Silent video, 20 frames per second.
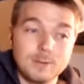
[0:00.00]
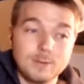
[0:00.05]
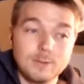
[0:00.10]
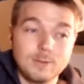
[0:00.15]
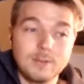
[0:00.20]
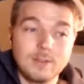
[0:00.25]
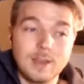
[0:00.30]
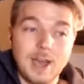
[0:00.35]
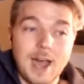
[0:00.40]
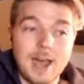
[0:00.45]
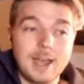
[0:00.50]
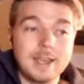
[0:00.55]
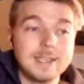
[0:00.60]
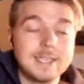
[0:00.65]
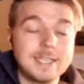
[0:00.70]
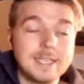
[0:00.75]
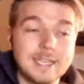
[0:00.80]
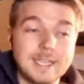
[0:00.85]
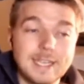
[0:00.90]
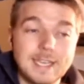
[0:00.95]
to the
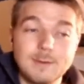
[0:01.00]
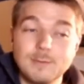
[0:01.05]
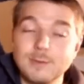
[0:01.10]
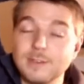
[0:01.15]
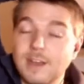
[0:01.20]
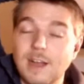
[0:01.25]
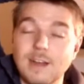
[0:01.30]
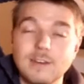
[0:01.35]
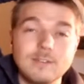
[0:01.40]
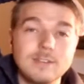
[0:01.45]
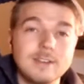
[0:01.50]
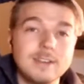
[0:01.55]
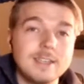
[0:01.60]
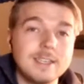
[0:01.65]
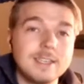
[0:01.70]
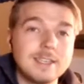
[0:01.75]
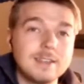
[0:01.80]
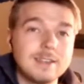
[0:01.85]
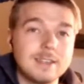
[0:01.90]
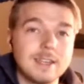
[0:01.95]
highest today was
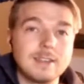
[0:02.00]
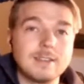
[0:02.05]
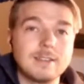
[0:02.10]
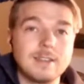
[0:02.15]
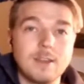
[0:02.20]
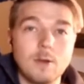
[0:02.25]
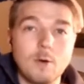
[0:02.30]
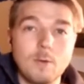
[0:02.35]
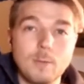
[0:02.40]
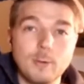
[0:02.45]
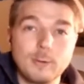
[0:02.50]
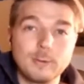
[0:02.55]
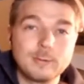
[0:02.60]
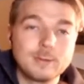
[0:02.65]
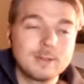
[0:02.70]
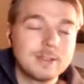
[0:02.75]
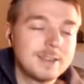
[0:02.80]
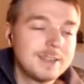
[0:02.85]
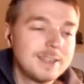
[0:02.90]
160 almost.